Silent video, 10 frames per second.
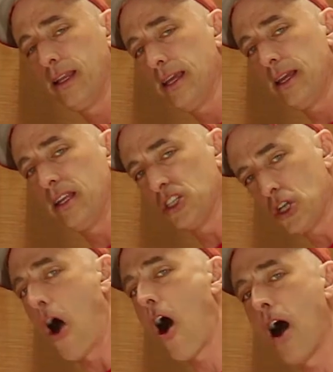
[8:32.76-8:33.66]
needy
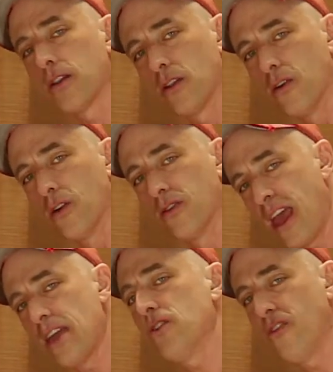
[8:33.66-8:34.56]
toddler
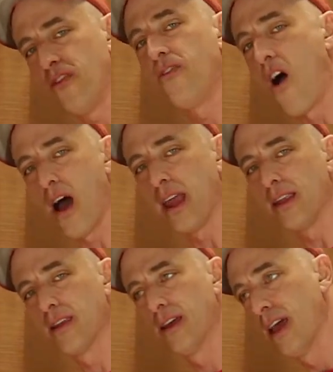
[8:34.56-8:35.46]
they could
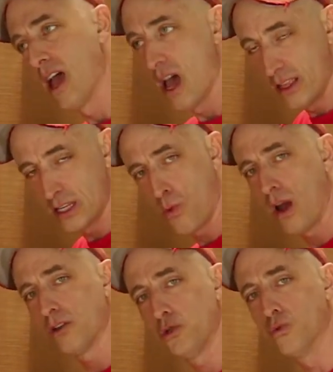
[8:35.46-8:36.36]
find, and they said, why
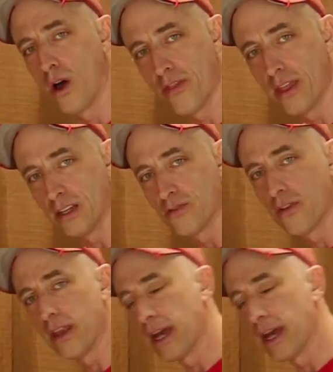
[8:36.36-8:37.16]
don't you run things for the